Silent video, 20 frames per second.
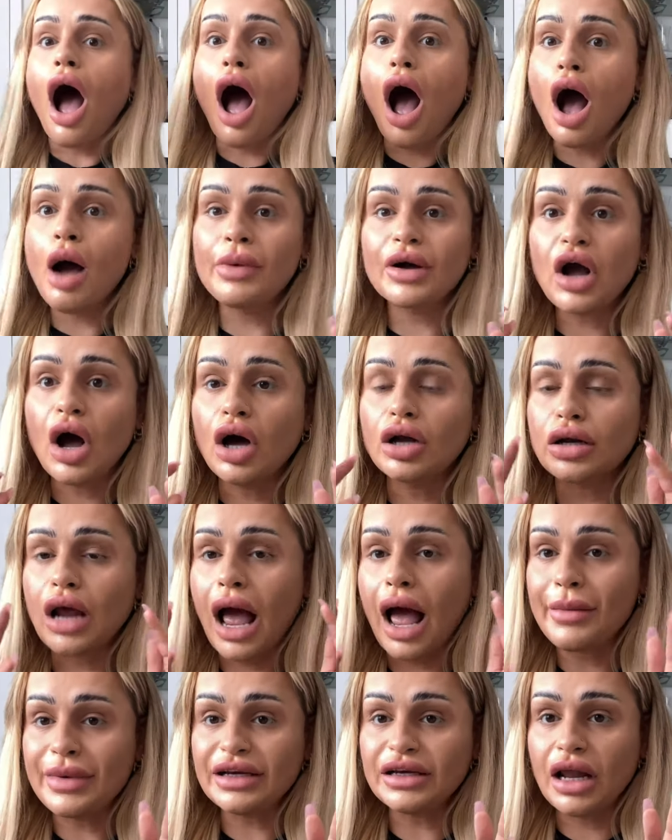Oh my god,
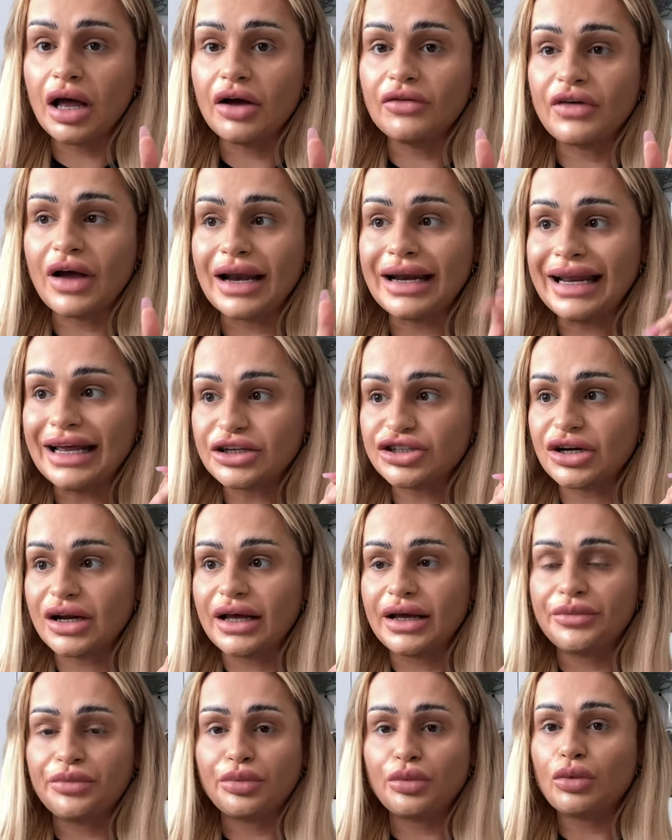I'm in love.
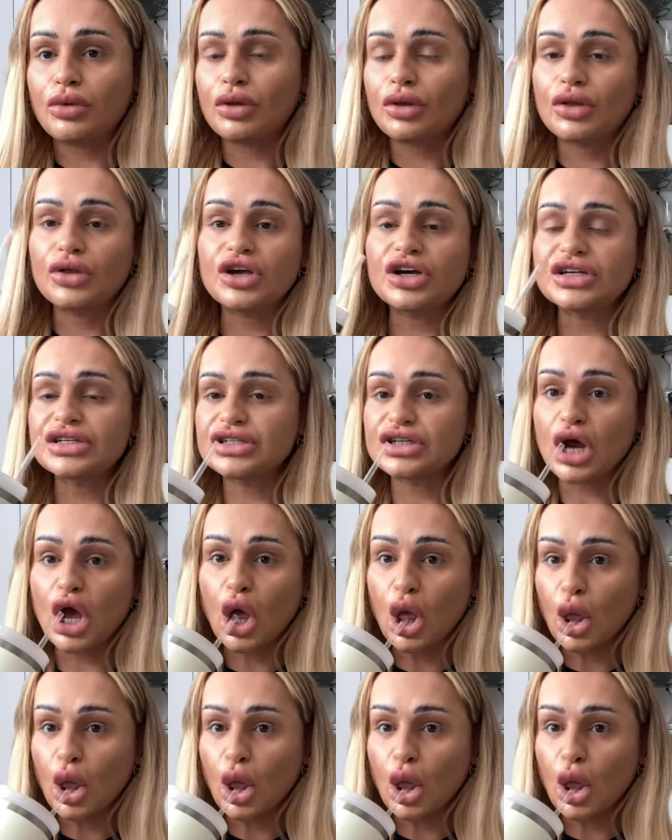Literally, just